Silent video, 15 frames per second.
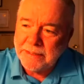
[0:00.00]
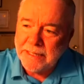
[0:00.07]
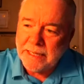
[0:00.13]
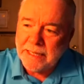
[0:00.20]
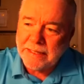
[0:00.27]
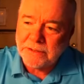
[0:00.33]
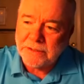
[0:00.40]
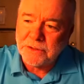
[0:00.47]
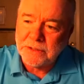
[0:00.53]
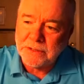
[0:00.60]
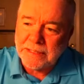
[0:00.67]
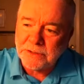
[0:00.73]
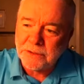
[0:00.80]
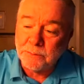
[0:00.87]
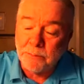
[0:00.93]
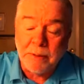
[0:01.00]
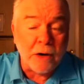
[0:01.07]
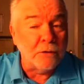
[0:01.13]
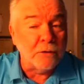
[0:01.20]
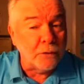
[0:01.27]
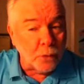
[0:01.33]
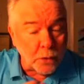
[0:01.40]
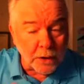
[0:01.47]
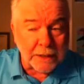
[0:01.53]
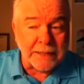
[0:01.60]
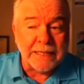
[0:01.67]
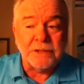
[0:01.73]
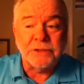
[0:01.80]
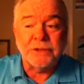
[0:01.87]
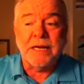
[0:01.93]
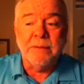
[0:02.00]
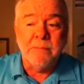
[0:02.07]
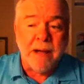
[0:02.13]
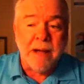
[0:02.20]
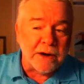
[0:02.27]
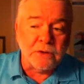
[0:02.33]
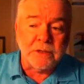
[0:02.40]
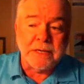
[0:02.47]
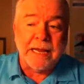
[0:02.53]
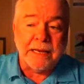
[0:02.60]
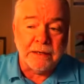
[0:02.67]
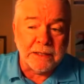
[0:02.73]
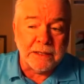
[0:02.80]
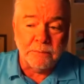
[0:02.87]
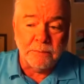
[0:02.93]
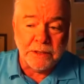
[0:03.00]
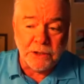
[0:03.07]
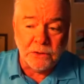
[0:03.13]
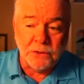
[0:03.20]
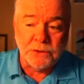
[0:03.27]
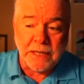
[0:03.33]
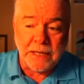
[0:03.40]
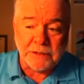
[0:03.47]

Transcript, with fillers: yeah, that's that's some powerful work, and that same model can can be used.